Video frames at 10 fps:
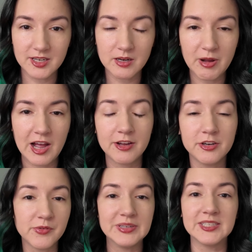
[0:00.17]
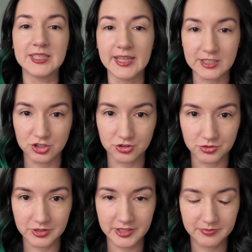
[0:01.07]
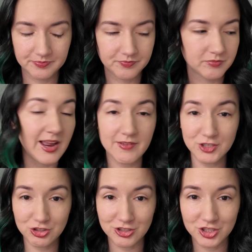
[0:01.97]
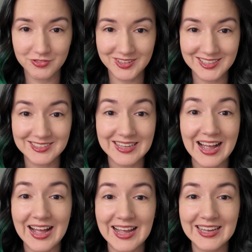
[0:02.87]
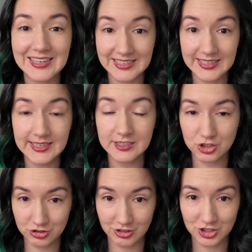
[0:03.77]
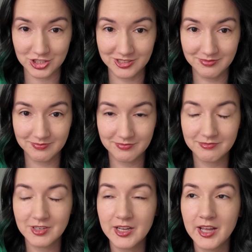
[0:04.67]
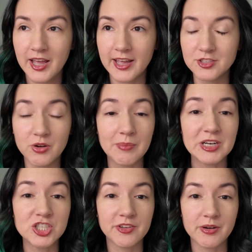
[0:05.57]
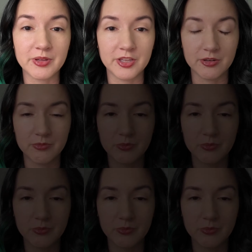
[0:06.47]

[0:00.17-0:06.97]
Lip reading: talk about how you're going to collect your story. I have a structure for this. I need structure. And so I'm going to share that with you.